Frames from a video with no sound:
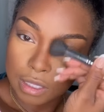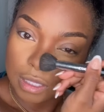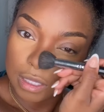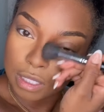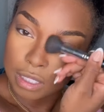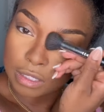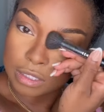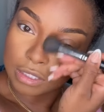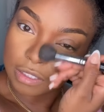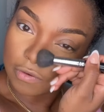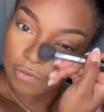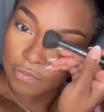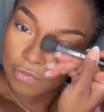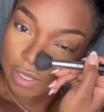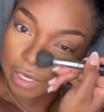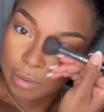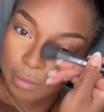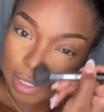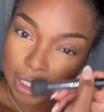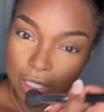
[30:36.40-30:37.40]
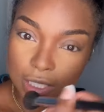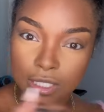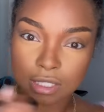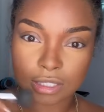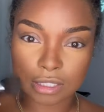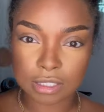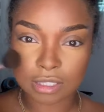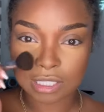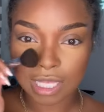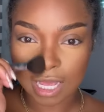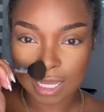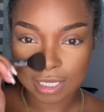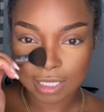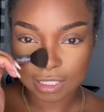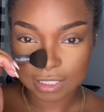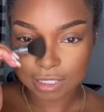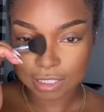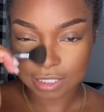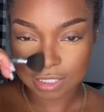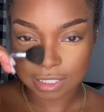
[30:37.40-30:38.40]
it's so funny because I can
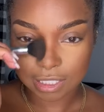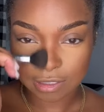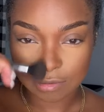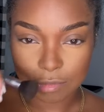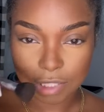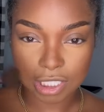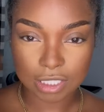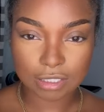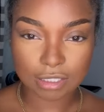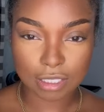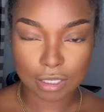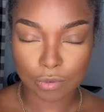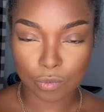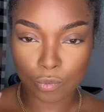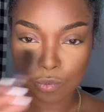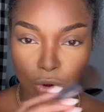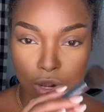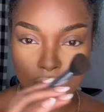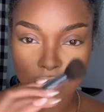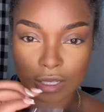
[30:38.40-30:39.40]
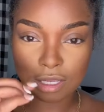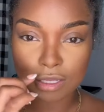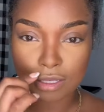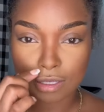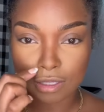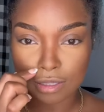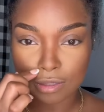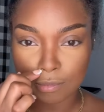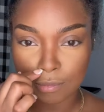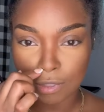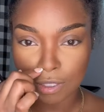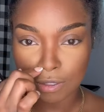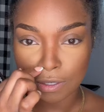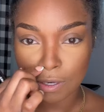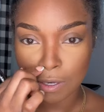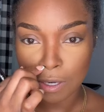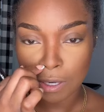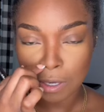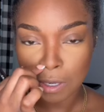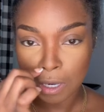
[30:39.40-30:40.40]
see my son walking in the
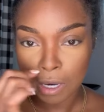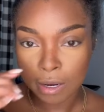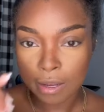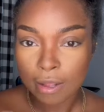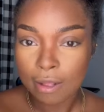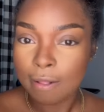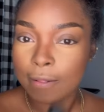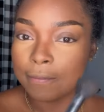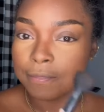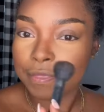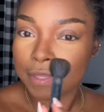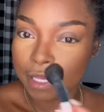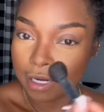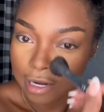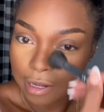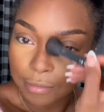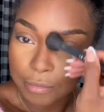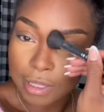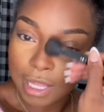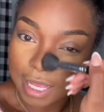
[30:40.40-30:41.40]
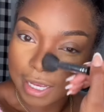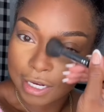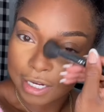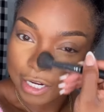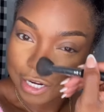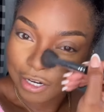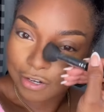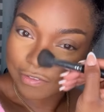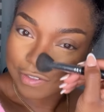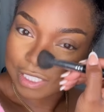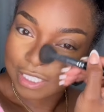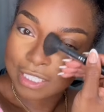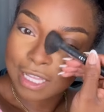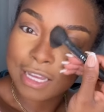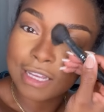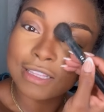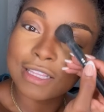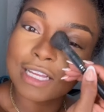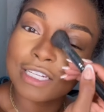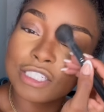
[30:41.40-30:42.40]
mirror and I'm like nervous
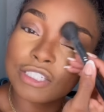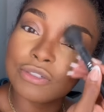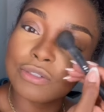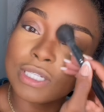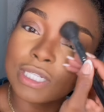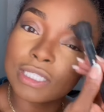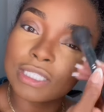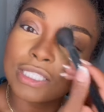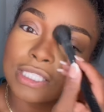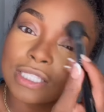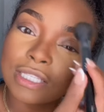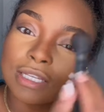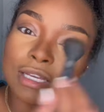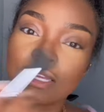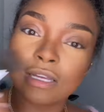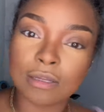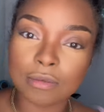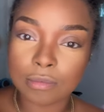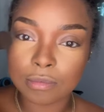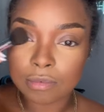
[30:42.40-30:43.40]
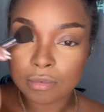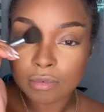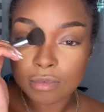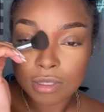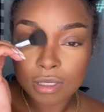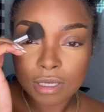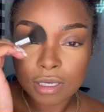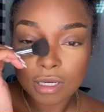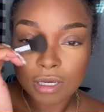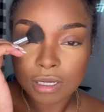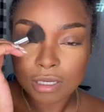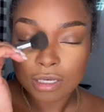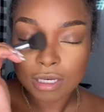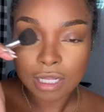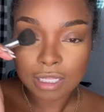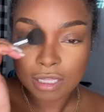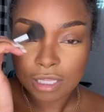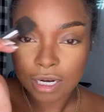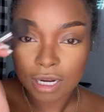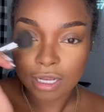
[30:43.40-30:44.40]
like that you can see him.
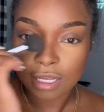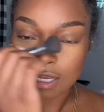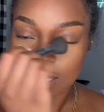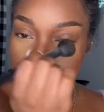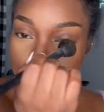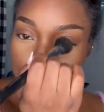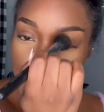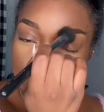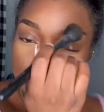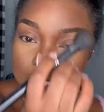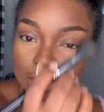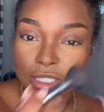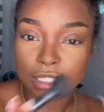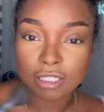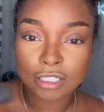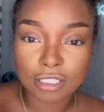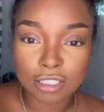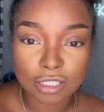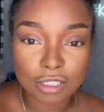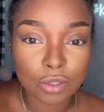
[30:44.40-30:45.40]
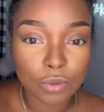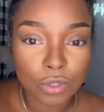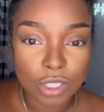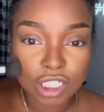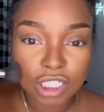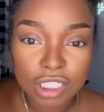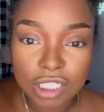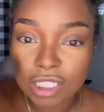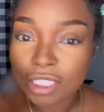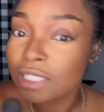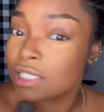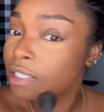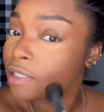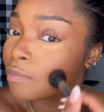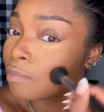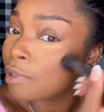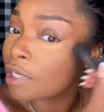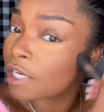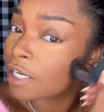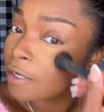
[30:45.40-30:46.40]
Not that I care, my son is gorgeous,
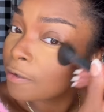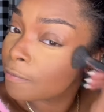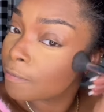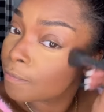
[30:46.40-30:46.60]
but